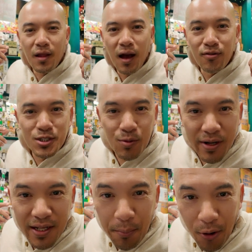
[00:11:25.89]
I've always
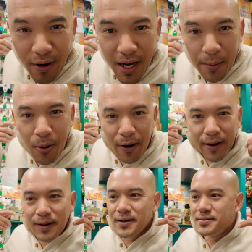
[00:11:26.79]
wanted to eat a burger at a park
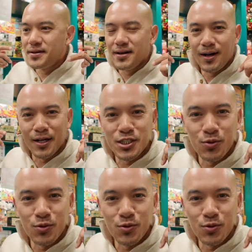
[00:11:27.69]
on a